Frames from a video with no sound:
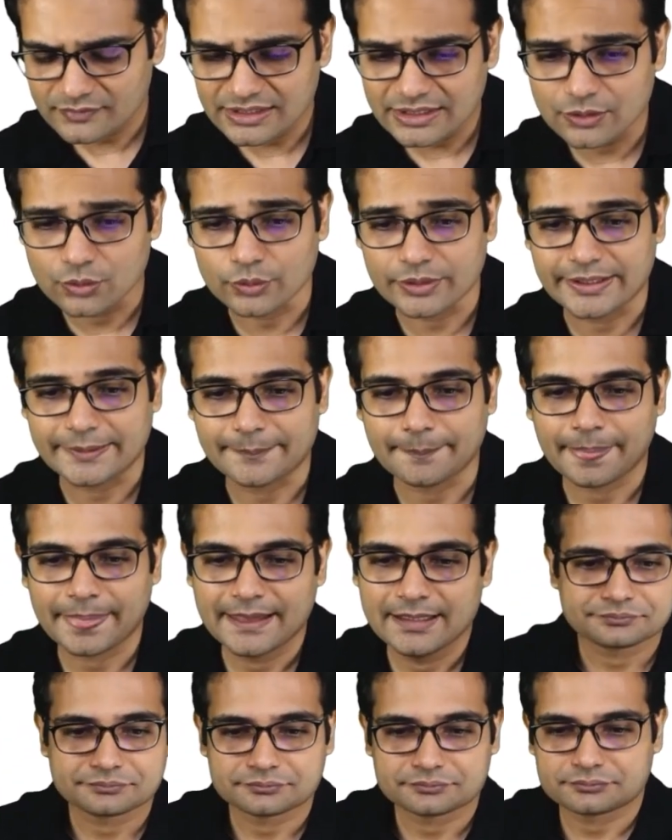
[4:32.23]
Okay.
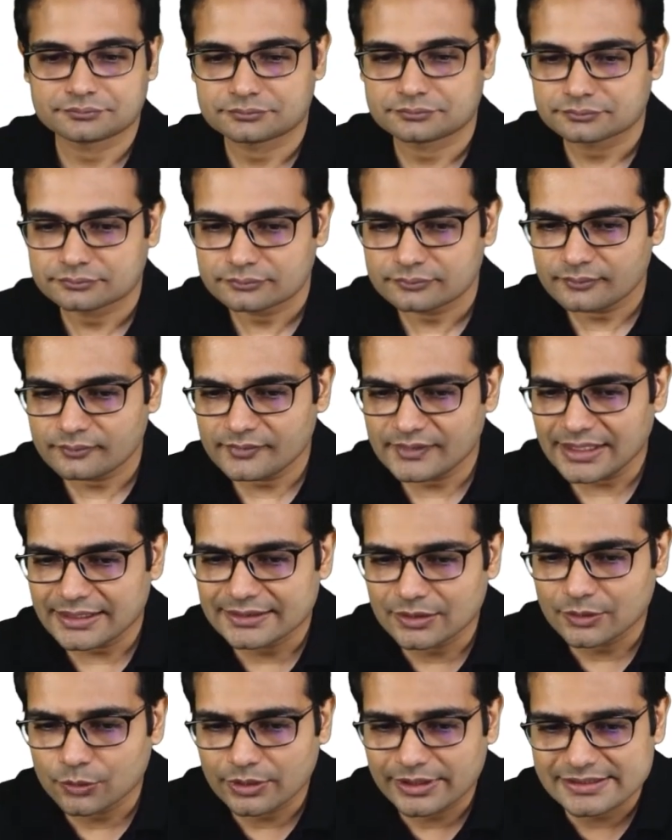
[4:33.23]

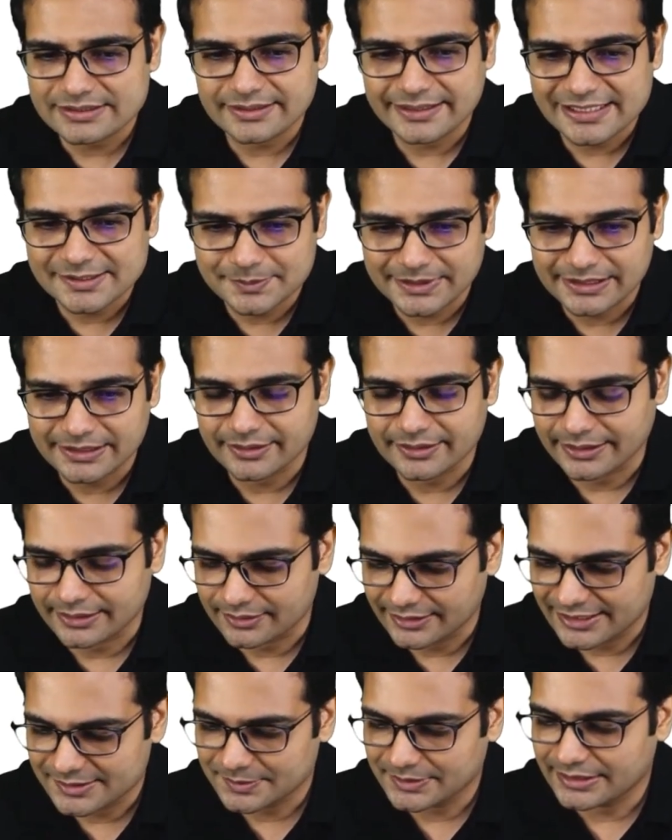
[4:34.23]
Now, what is the respiratory rate? The
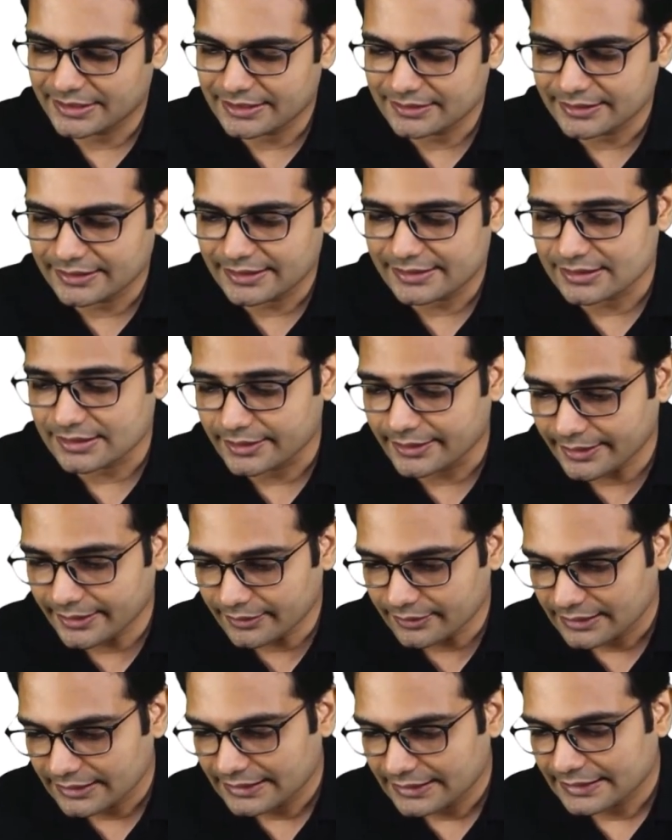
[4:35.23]
respiratory rate, there is
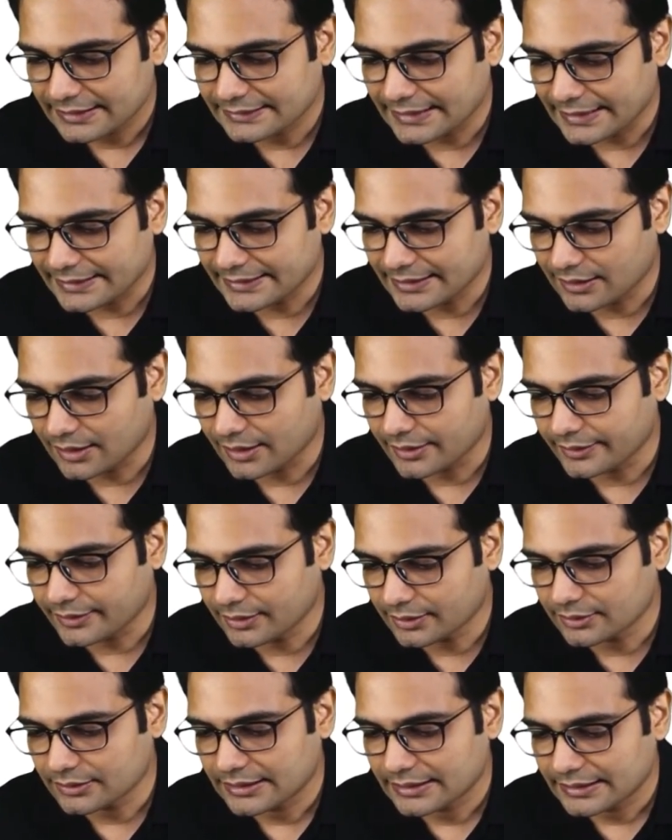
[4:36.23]
again
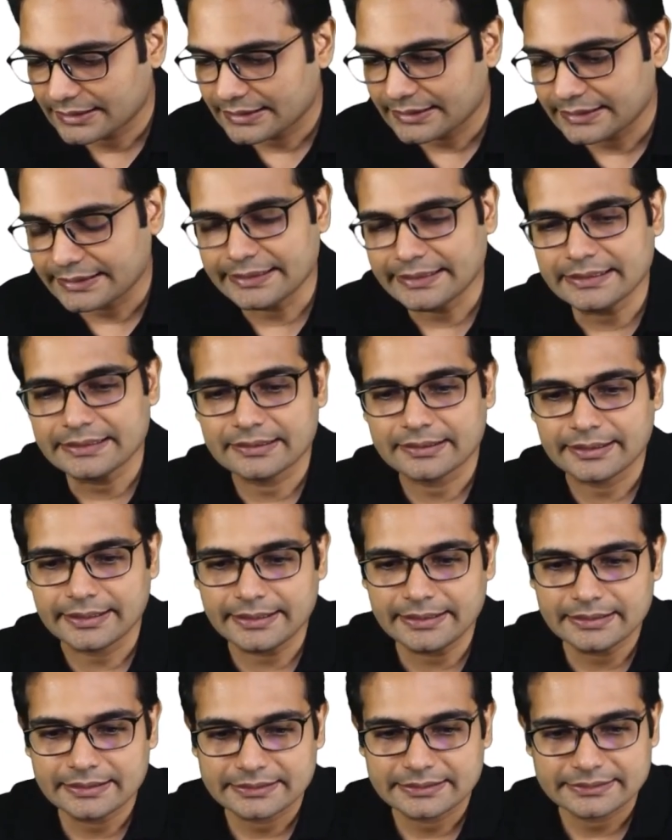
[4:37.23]
tachycardia in
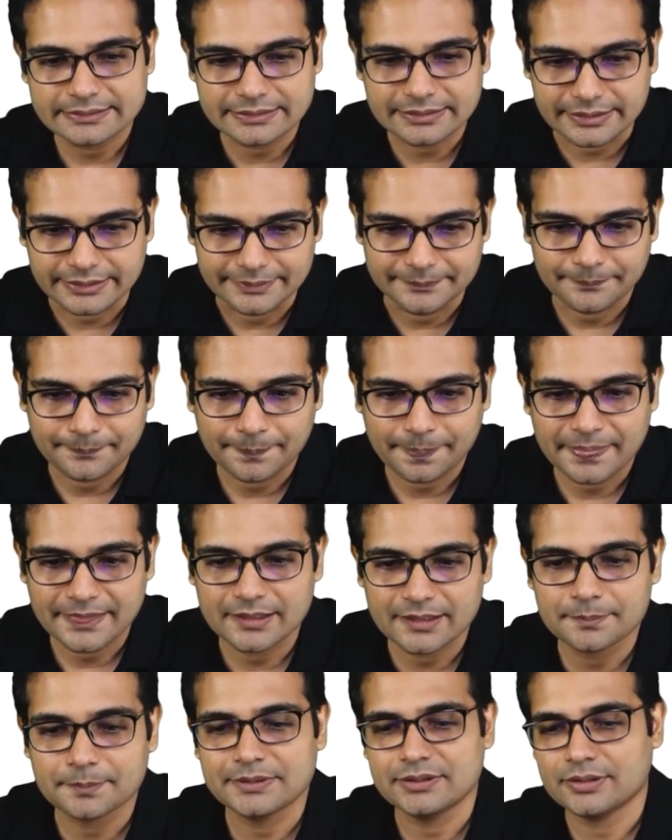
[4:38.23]
grade 3.
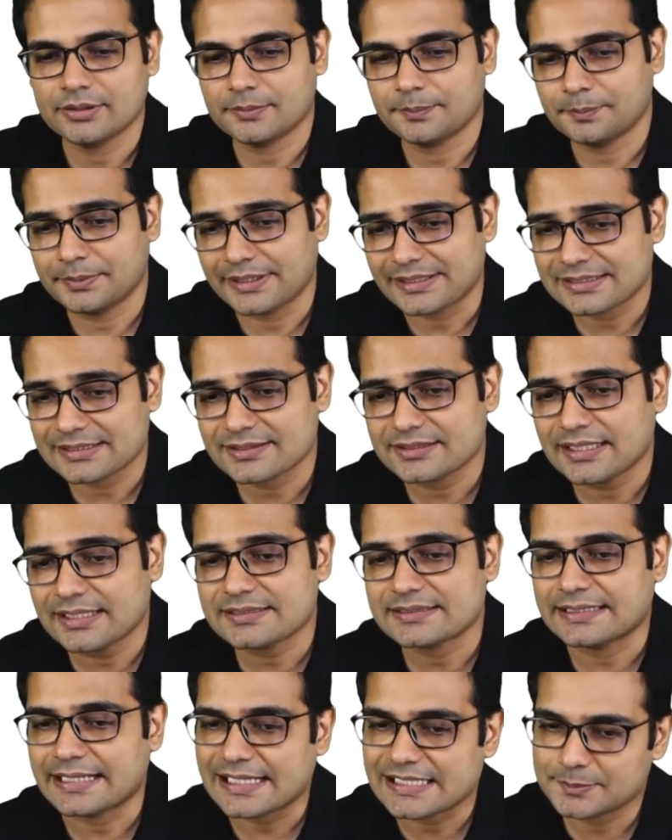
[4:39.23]
The patient
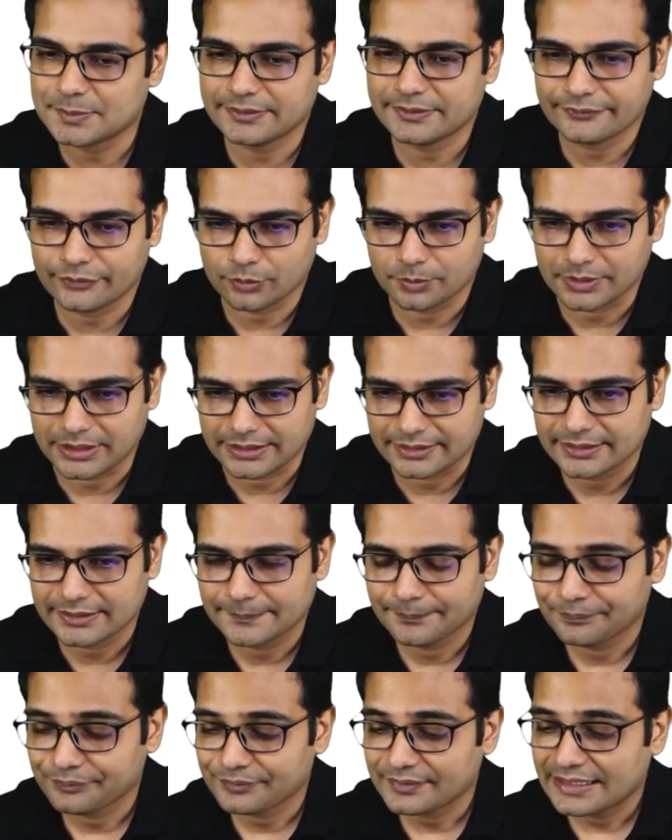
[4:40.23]
starts gasping for breath.
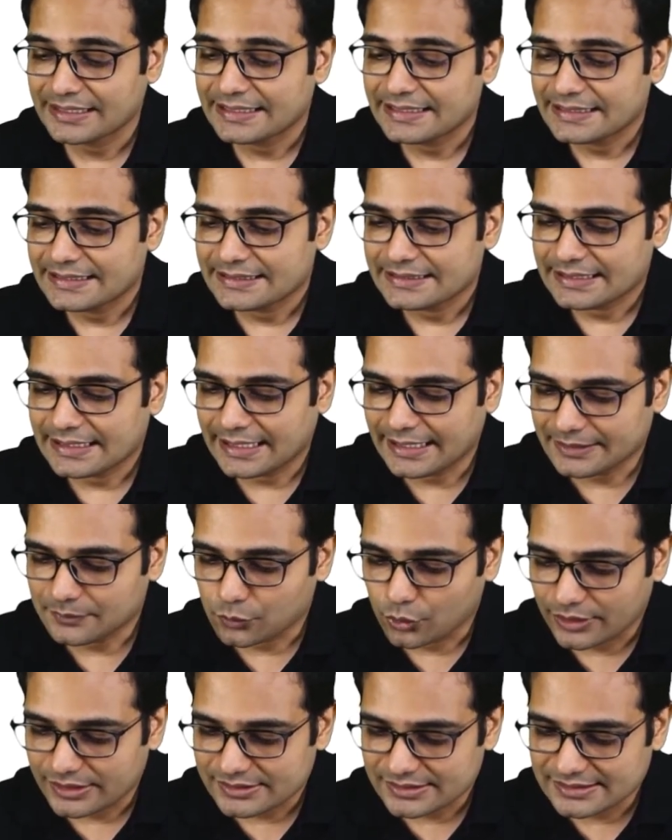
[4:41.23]
And
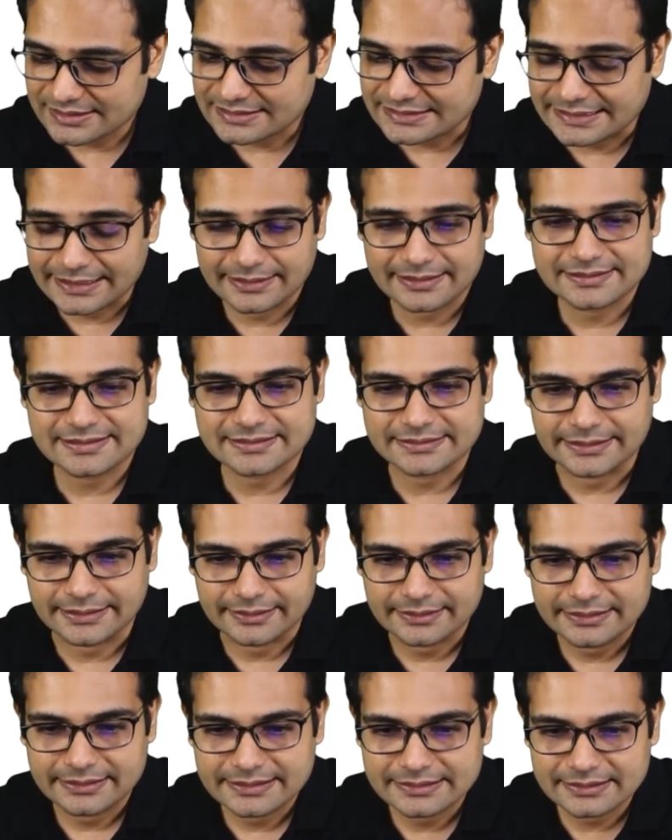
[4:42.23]
what is the CNS
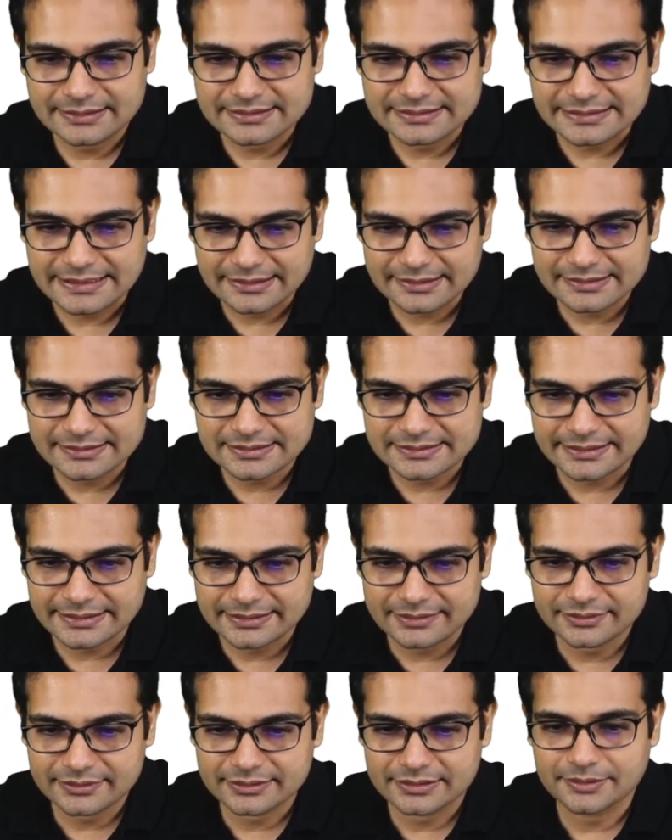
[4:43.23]
state? In the CNS
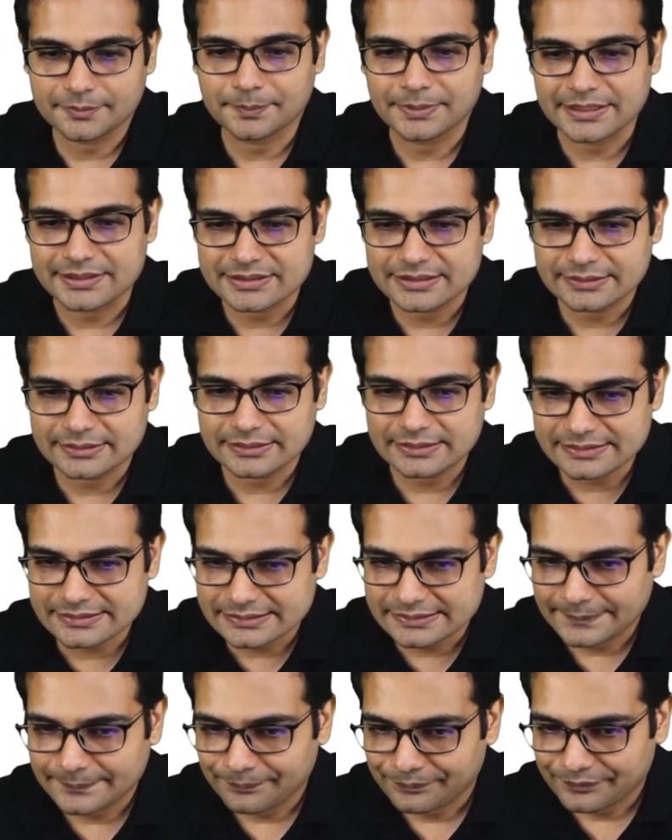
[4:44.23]
state, the patient is,
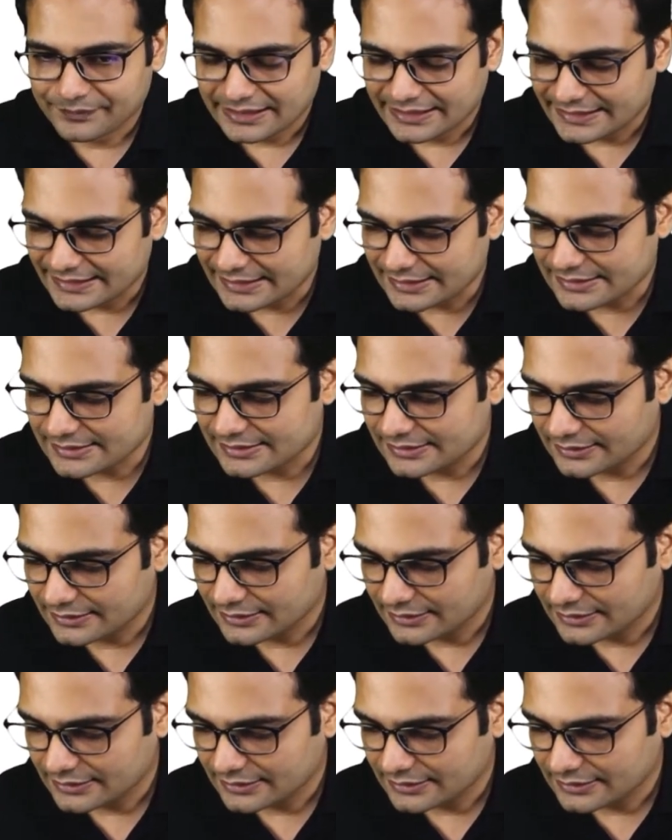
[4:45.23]
he's